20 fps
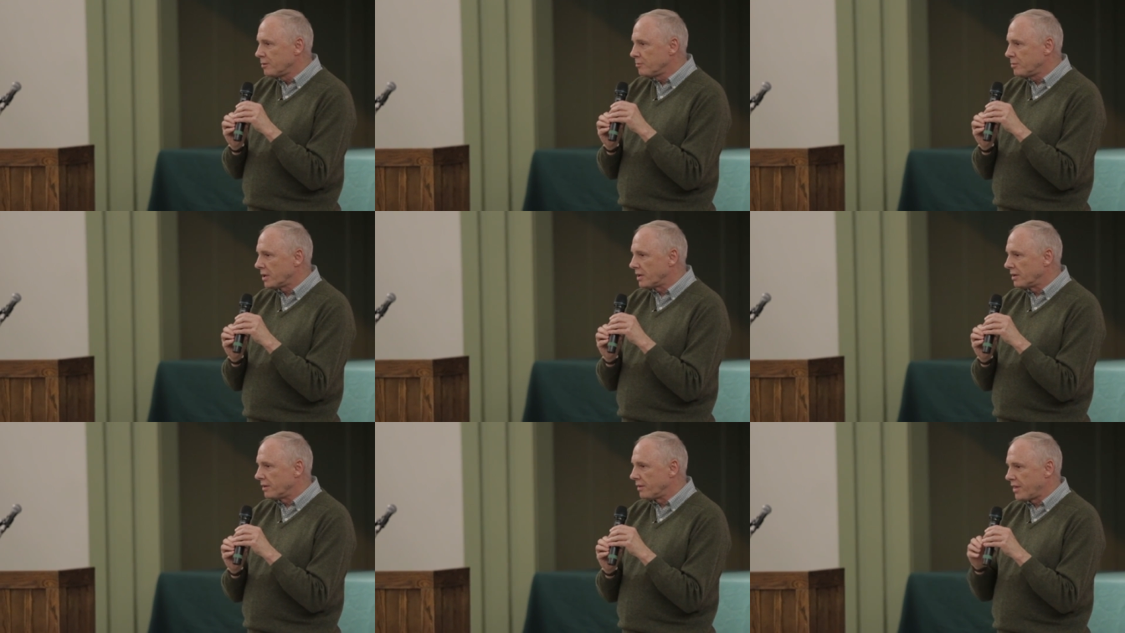
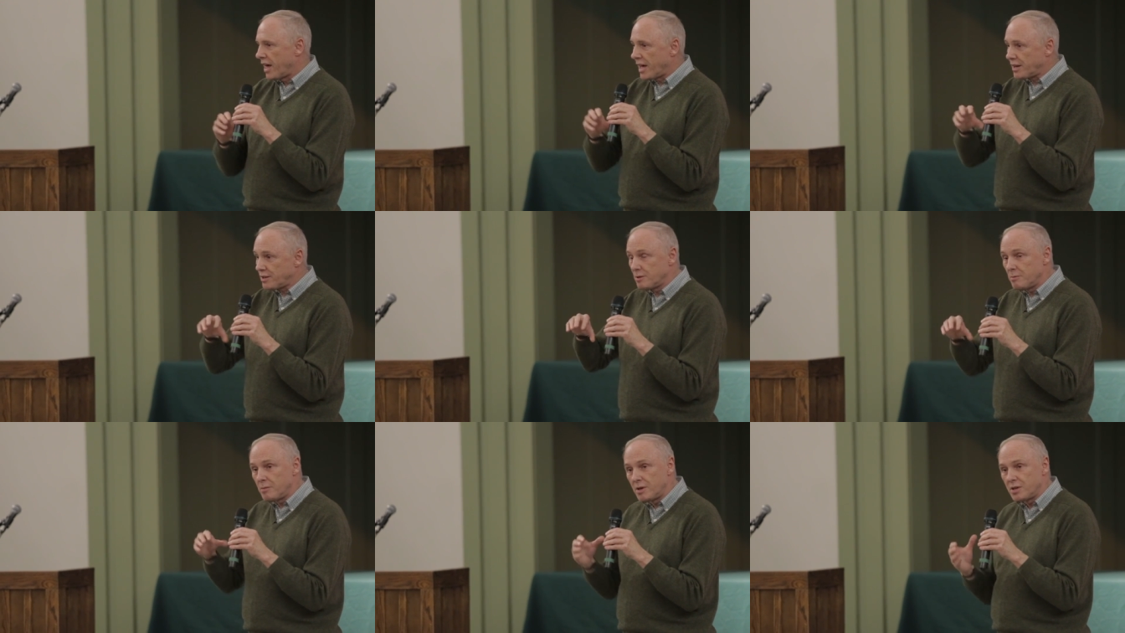But
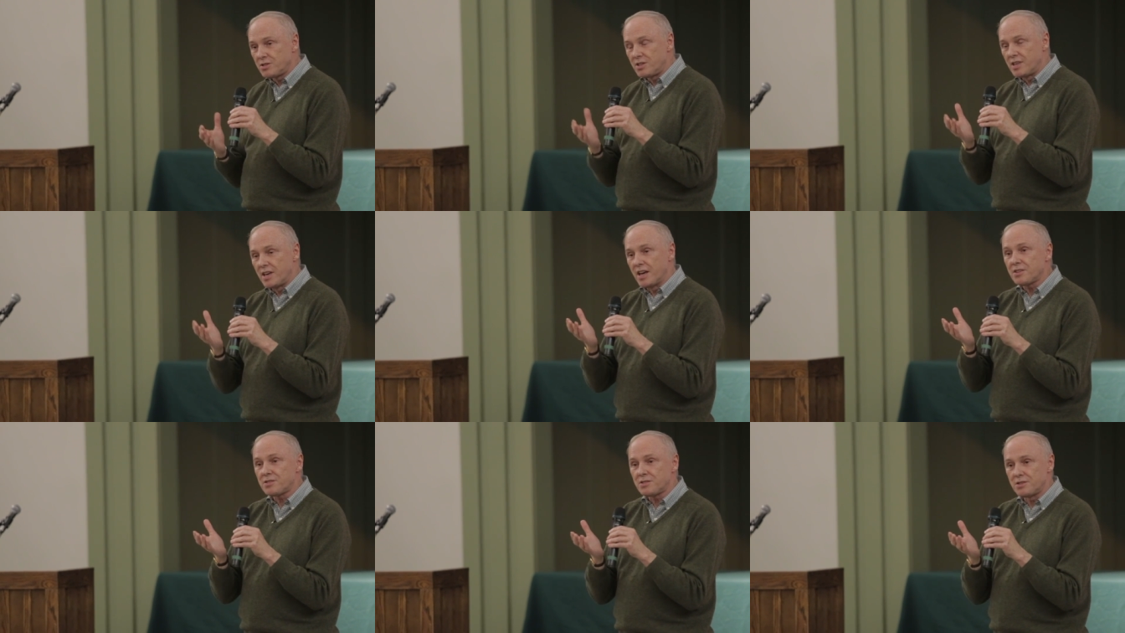that to me is
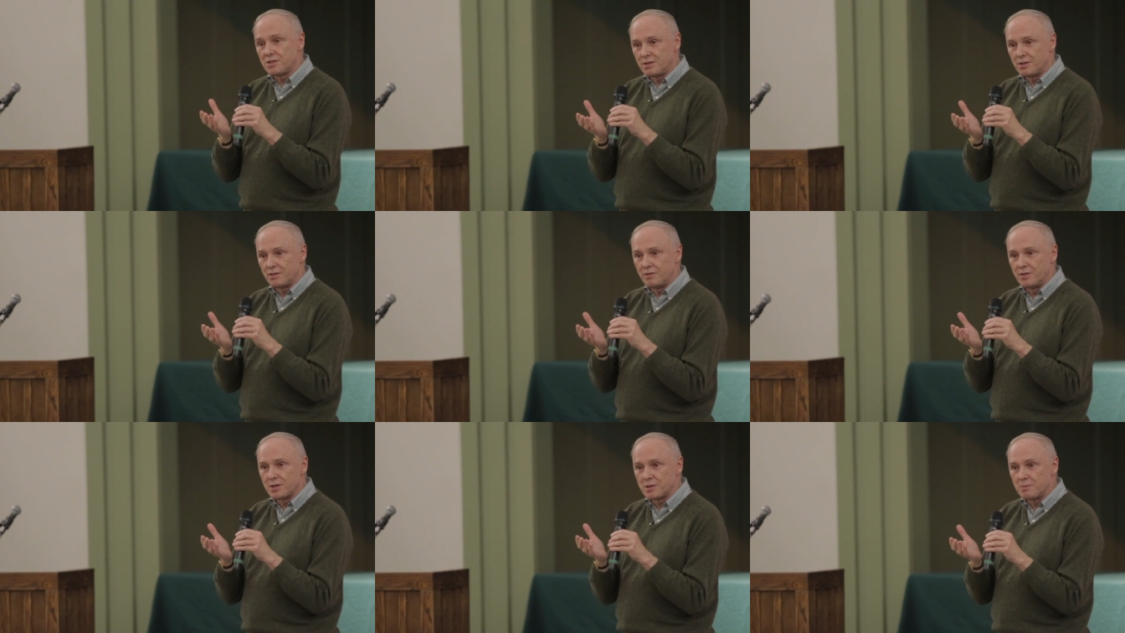the
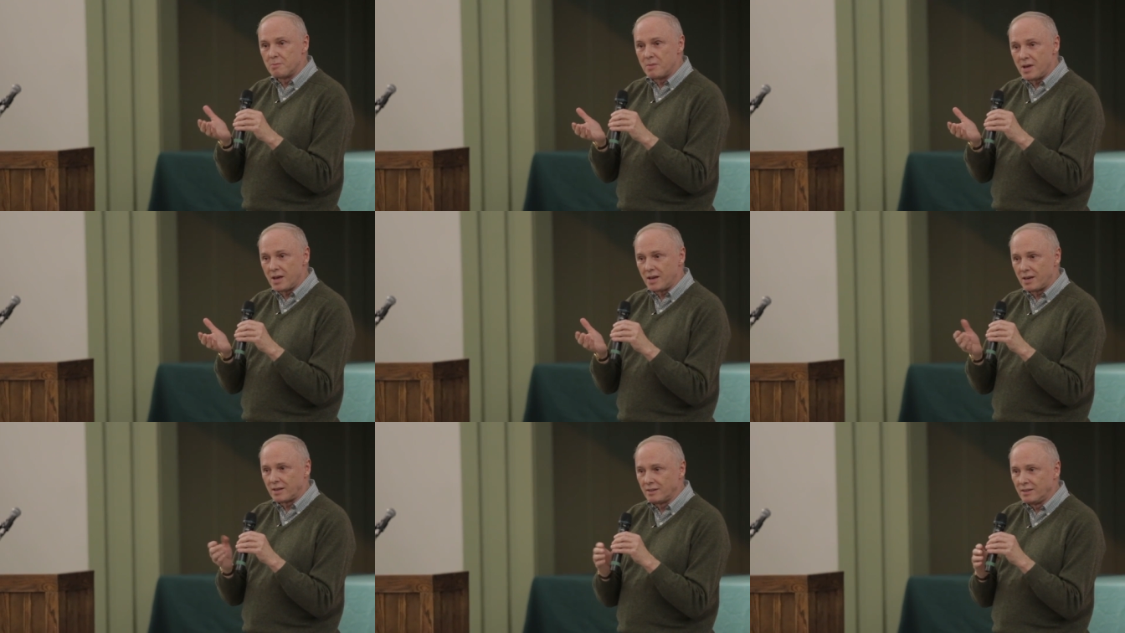essence of this
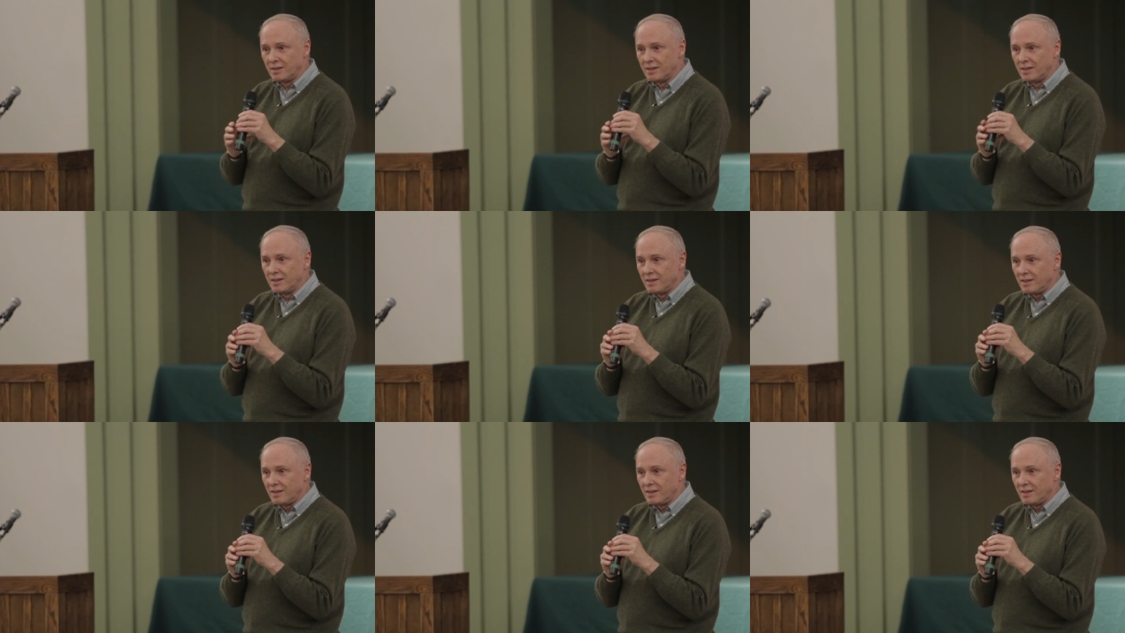man,